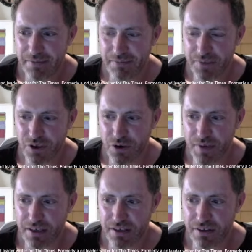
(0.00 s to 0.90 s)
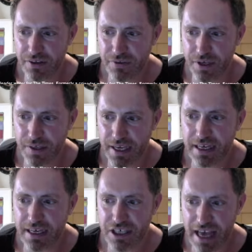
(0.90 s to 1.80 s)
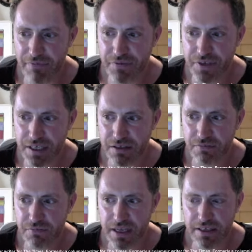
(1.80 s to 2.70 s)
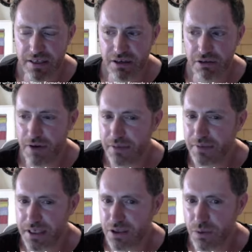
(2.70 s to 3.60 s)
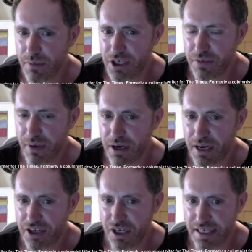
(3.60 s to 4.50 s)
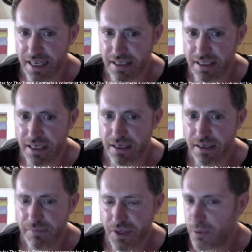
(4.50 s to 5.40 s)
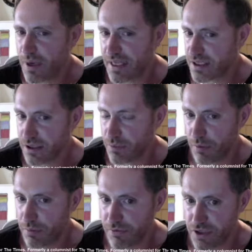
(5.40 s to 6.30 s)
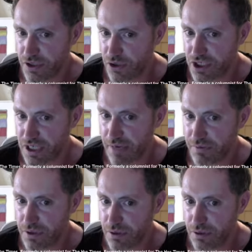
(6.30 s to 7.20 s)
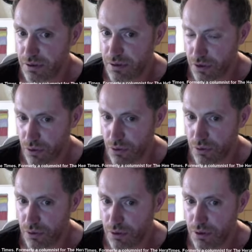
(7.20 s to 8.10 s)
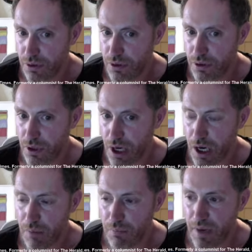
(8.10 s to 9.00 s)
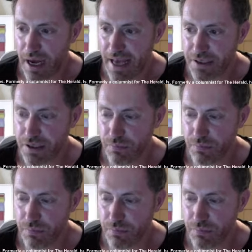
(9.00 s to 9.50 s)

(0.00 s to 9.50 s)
so I mean, the English left is incredibly squeamish about national identity in a way that isn't a problem for the Scottish left at all. Why do